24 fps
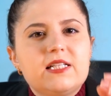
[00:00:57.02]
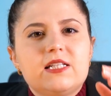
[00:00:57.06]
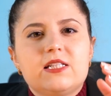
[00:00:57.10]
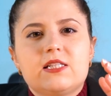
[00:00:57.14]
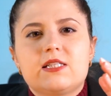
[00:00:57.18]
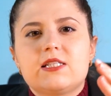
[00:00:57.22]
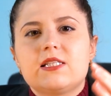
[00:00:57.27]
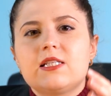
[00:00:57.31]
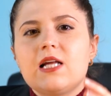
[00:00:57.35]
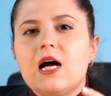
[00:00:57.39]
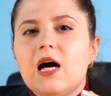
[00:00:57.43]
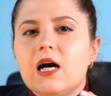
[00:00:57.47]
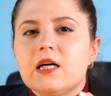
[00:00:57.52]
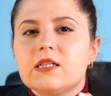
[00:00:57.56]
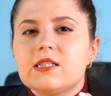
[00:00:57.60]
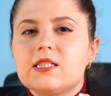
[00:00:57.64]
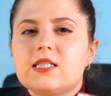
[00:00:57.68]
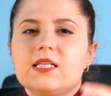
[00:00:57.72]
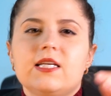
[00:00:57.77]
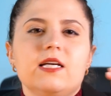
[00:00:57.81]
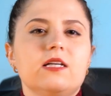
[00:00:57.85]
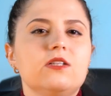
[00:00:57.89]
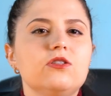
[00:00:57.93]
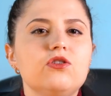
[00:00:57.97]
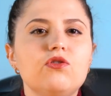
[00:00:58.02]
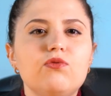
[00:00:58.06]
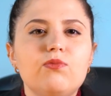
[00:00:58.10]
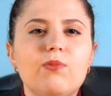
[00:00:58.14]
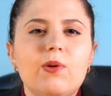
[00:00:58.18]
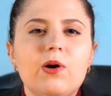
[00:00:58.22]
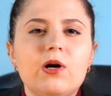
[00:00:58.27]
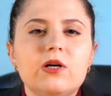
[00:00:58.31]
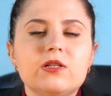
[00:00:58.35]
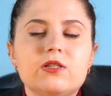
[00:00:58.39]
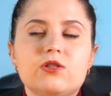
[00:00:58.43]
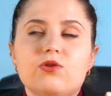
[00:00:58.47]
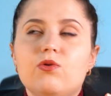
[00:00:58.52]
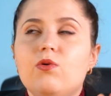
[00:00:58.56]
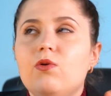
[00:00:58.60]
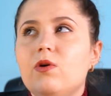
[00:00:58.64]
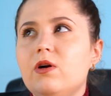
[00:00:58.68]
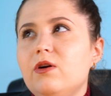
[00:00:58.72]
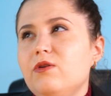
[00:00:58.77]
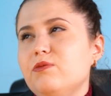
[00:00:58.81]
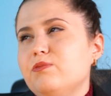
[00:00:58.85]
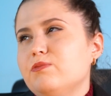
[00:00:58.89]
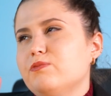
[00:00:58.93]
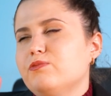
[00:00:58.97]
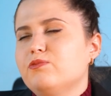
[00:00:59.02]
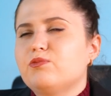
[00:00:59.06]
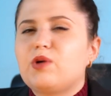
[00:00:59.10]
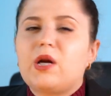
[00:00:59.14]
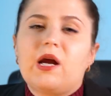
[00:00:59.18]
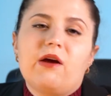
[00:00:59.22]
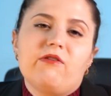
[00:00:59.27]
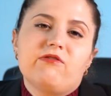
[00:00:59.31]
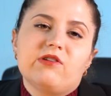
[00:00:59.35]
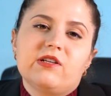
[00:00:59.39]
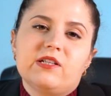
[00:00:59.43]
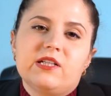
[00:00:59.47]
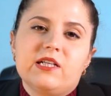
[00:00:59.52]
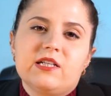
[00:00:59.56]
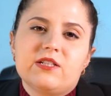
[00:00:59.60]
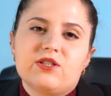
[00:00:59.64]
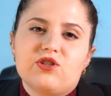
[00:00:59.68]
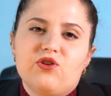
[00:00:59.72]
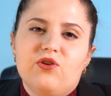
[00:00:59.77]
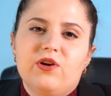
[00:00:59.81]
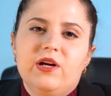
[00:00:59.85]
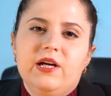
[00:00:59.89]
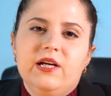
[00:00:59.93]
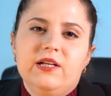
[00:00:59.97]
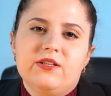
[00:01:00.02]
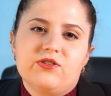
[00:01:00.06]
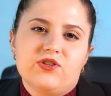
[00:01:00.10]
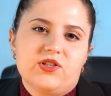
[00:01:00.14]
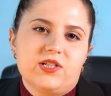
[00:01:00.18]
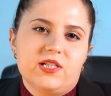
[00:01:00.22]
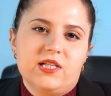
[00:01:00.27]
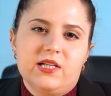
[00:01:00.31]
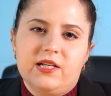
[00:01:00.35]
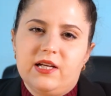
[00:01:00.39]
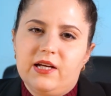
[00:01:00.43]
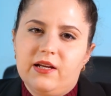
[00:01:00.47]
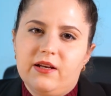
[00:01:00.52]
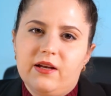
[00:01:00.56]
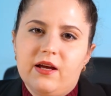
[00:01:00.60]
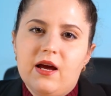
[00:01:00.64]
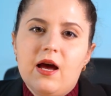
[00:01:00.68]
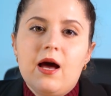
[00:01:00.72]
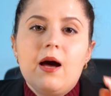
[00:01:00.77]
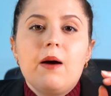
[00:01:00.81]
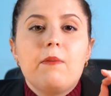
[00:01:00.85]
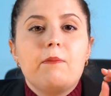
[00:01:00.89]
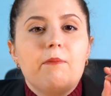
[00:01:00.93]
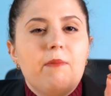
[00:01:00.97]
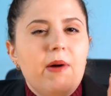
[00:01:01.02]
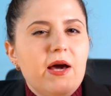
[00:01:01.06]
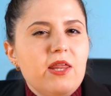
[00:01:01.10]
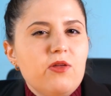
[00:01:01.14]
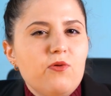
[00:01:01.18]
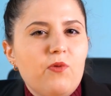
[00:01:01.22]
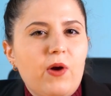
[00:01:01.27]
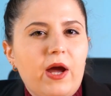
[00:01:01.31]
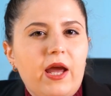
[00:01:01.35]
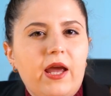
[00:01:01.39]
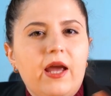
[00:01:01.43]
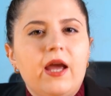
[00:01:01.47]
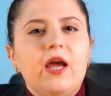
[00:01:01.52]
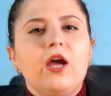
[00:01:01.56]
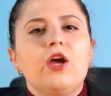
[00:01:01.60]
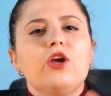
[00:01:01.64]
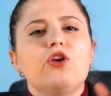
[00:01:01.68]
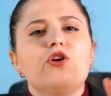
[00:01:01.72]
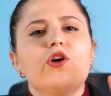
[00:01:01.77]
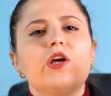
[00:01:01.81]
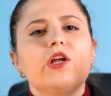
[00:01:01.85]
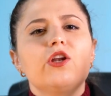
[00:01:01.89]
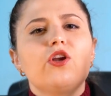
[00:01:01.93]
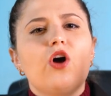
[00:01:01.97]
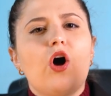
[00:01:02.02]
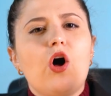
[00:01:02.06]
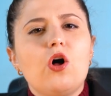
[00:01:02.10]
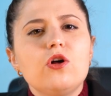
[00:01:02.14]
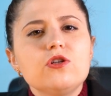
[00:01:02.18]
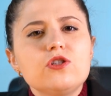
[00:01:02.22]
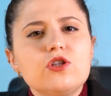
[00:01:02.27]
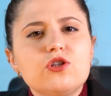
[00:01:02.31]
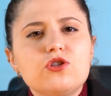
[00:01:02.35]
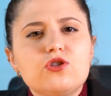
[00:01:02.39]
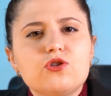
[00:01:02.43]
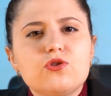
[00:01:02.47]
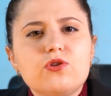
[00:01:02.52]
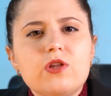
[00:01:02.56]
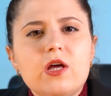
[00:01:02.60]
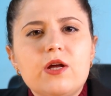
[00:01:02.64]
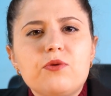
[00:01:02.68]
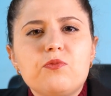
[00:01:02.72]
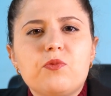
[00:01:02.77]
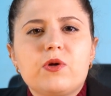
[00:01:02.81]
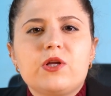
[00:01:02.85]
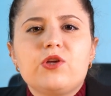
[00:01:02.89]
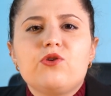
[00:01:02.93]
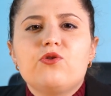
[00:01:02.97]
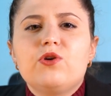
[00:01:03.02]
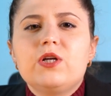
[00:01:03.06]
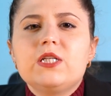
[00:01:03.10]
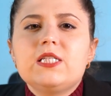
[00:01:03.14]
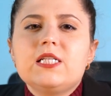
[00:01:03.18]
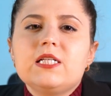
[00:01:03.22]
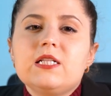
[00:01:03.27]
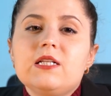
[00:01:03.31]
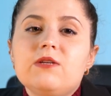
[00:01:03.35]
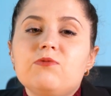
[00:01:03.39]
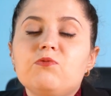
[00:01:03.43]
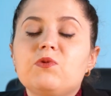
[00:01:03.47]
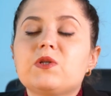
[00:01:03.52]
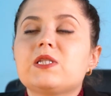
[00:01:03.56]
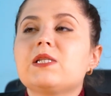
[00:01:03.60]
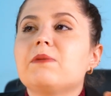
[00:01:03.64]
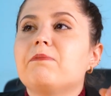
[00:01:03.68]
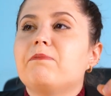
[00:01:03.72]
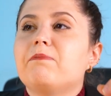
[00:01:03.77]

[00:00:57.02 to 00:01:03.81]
in stocks, yield of bonds, or whatever it is you're interested in. By the way, you can also do that when you are dealing with the